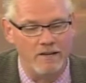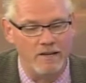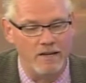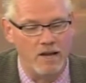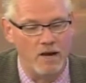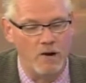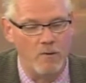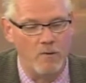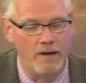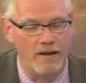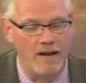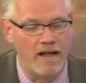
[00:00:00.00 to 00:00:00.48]
you
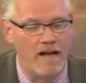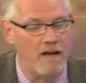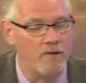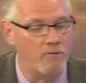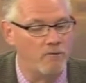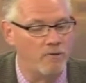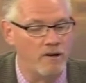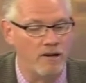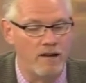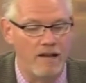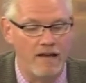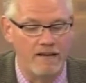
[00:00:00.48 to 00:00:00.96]
know, and I
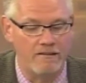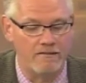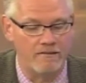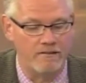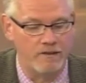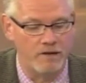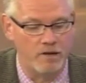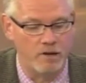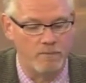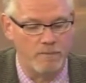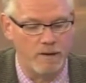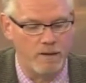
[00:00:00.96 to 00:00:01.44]
realize that
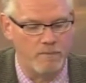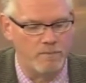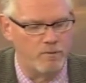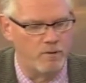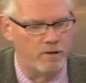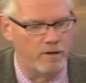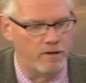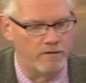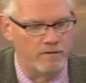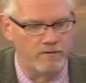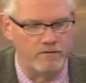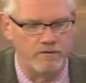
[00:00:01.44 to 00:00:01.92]
there are
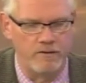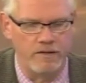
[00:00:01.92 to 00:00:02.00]
people, it's